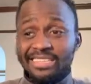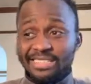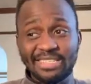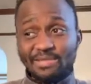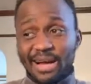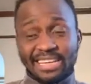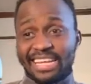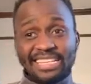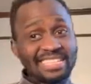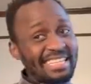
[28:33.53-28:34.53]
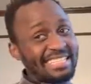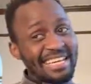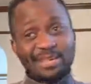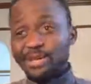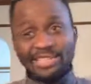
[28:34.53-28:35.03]
Smartness is
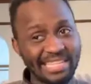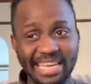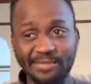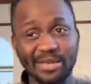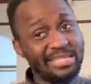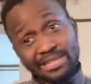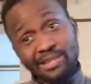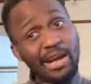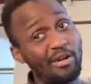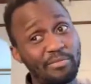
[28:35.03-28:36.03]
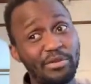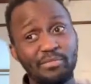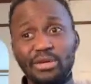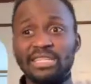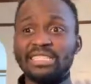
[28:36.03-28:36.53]
another game. It's going to help you,
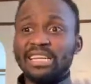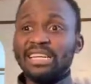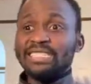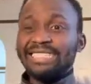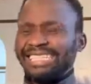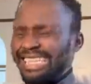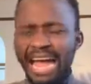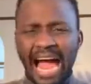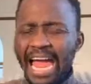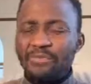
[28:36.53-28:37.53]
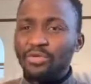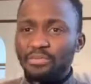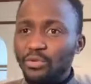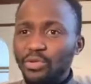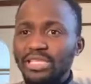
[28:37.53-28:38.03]
but the time you
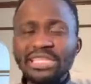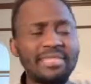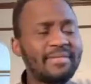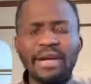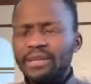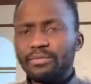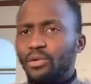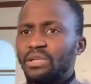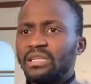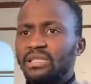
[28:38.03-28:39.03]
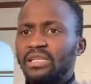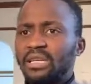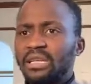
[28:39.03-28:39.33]
put is very important.